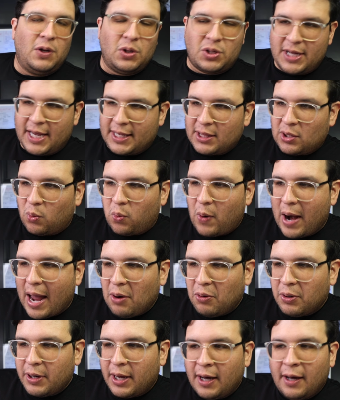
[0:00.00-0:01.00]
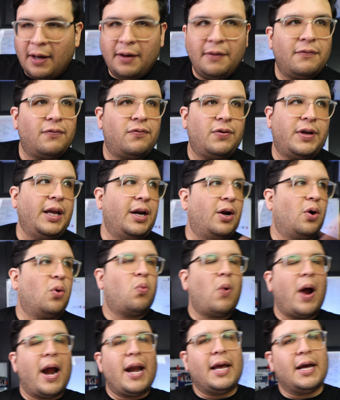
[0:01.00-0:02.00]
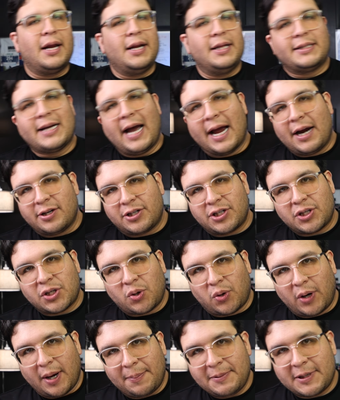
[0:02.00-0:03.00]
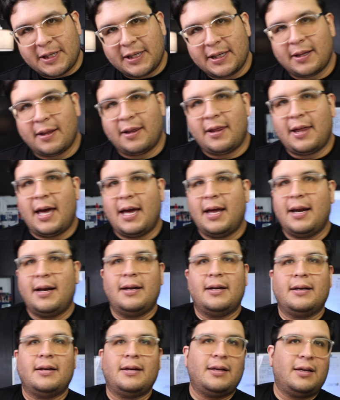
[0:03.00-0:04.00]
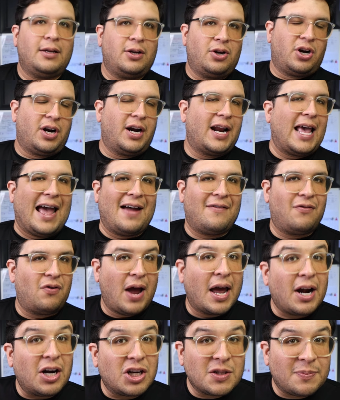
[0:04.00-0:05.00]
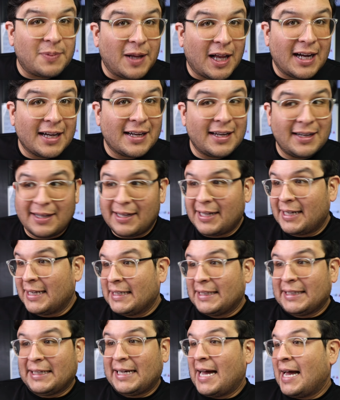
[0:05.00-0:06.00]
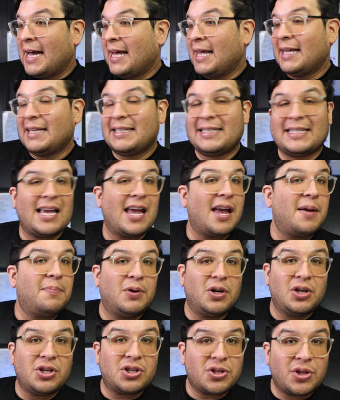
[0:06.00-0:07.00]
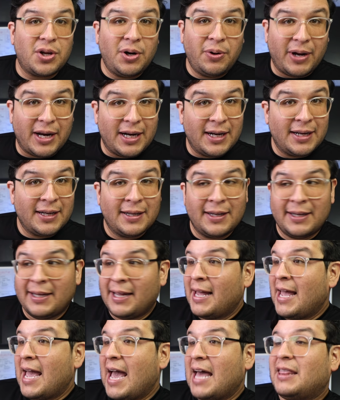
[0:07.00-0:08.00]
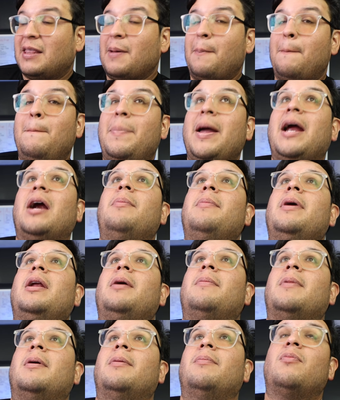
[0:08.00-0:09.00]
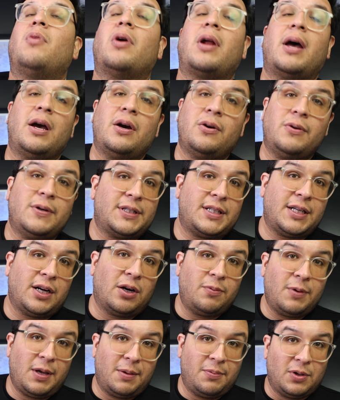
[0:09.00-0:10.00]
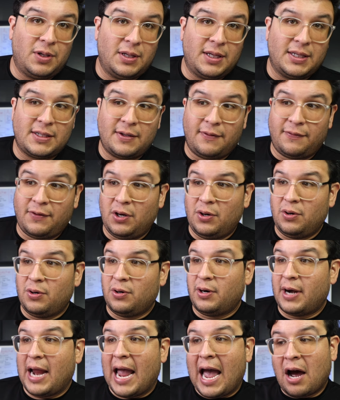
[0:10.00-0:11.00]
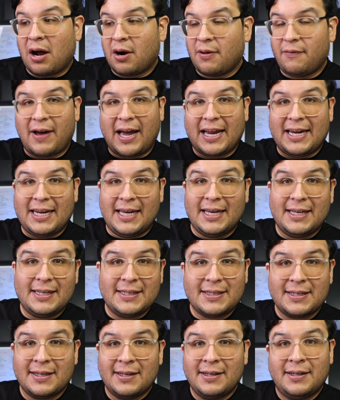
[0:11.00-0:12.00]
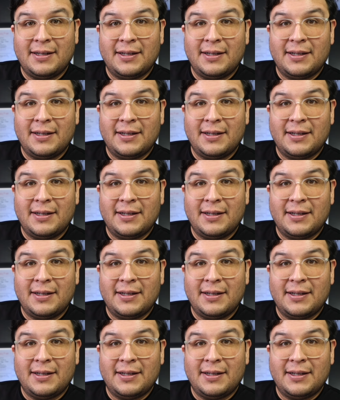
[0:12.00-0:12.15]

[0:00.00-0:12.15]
you take the route of, writing an entire script, then you're gonna have writer's block. I say push through it. At the bare minimum, what I always tell people is if you're out of ideas,